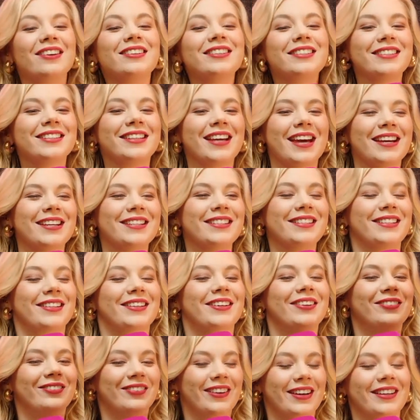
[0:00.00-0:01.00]
did you get
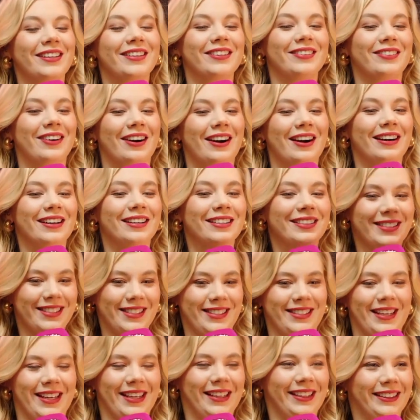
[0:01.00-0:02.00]
to where you are
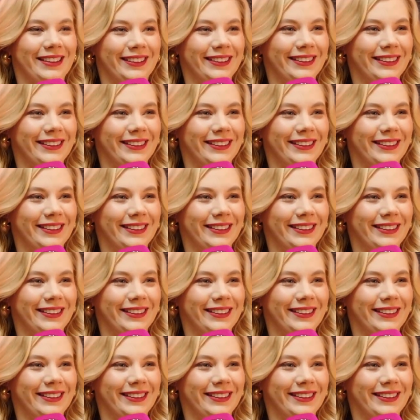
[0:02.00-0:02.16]
today?